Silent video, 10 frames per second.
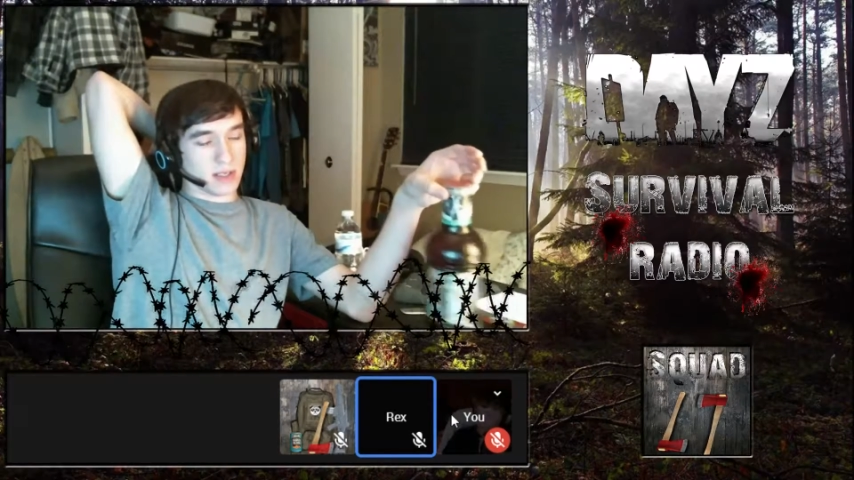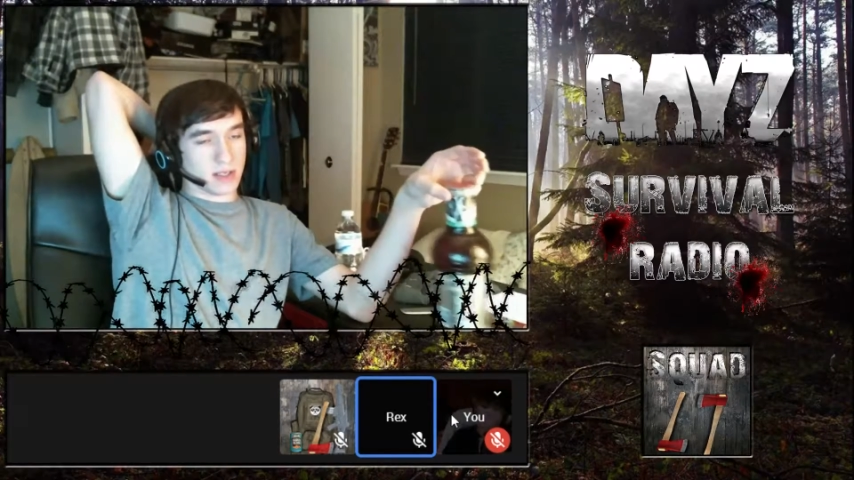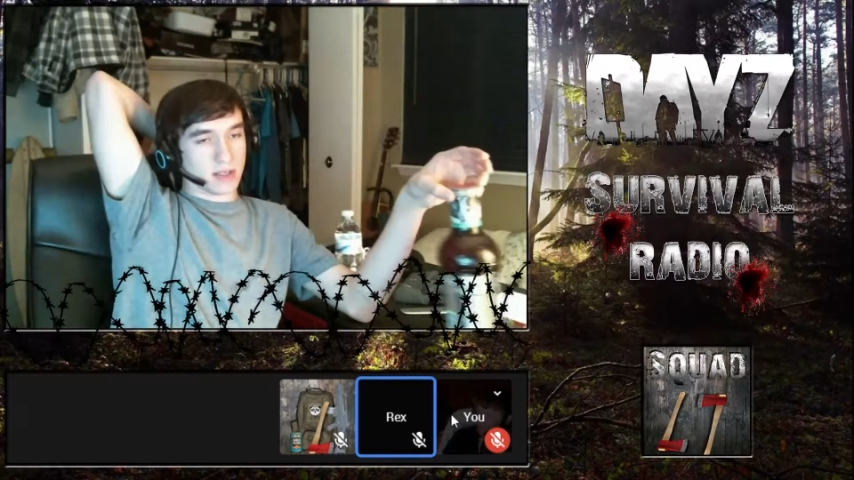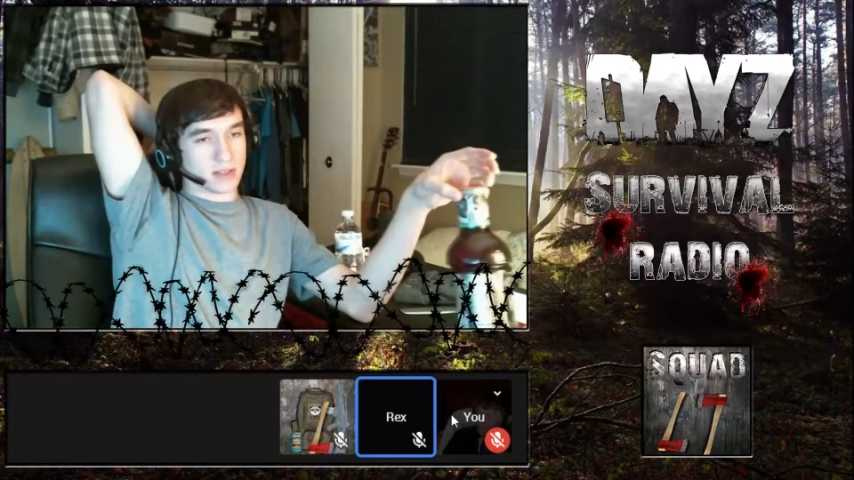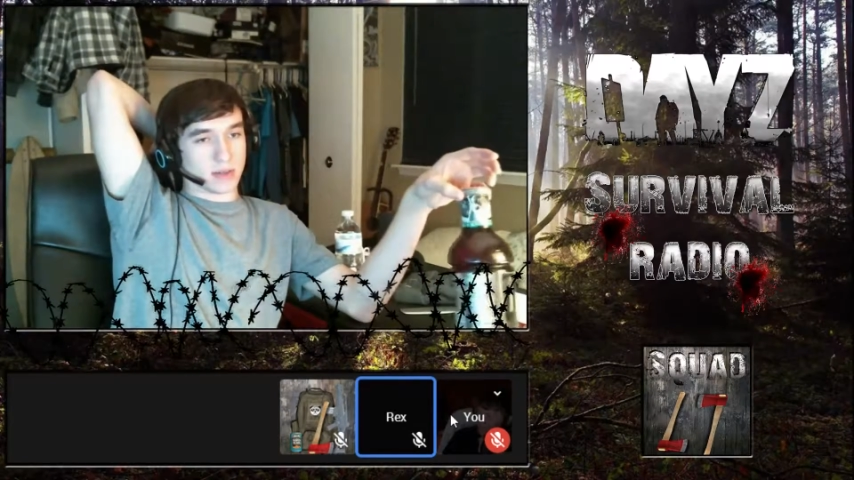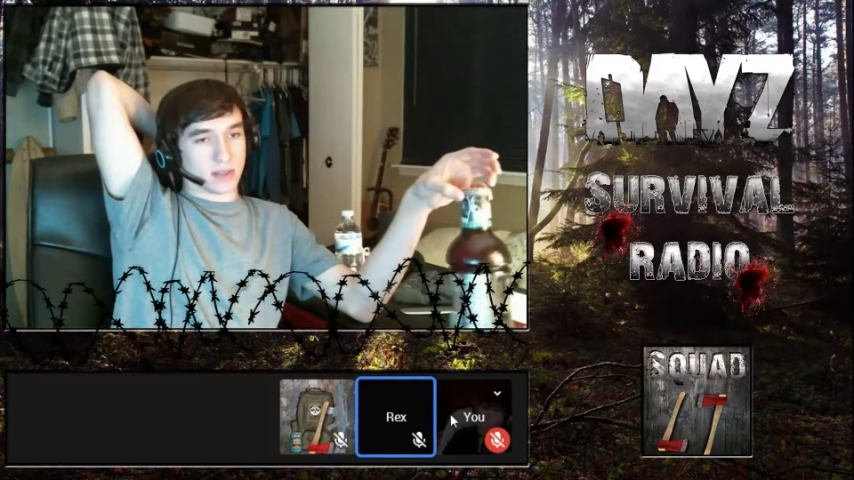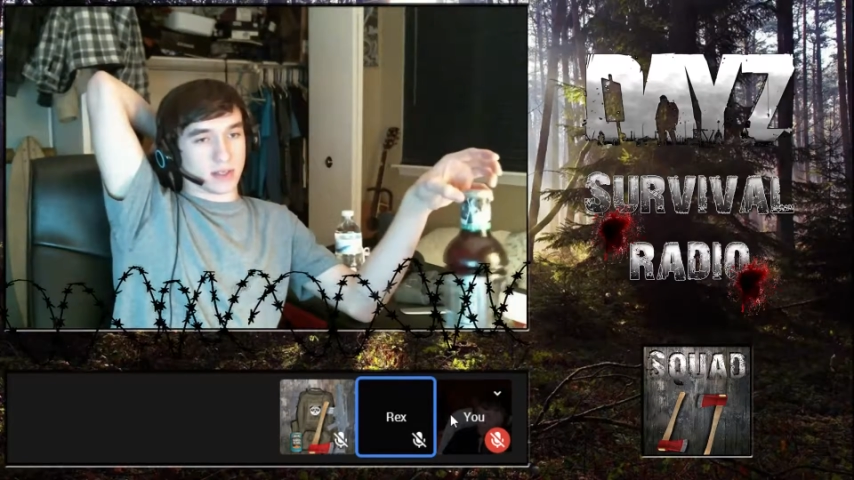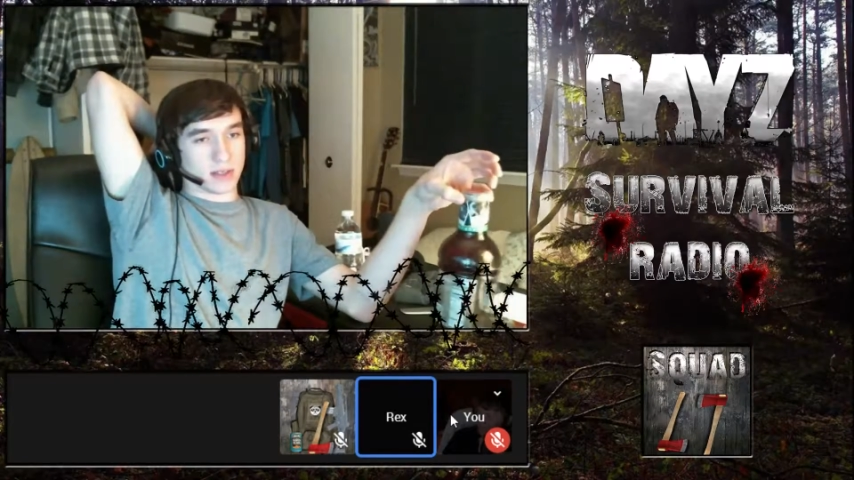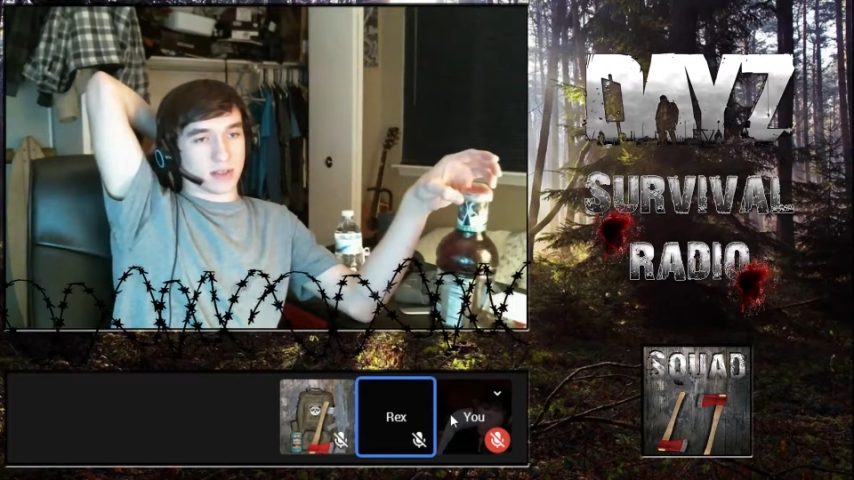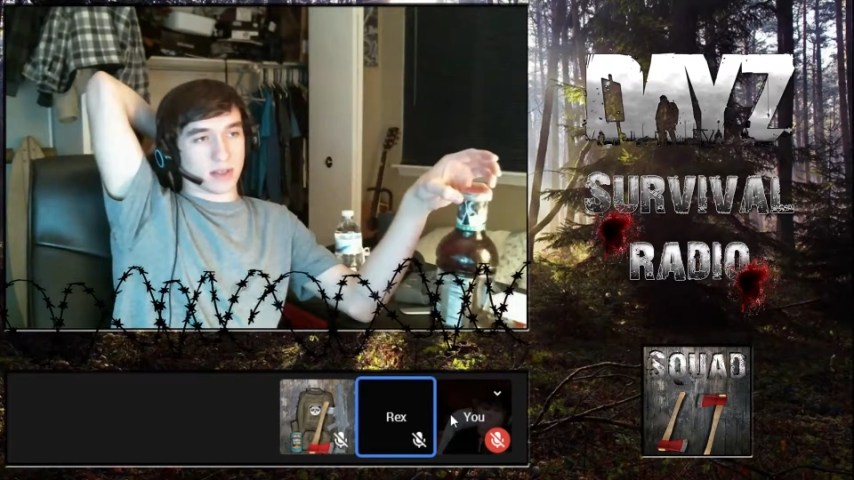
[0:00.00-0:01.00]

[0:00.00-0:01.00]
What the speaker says: sort of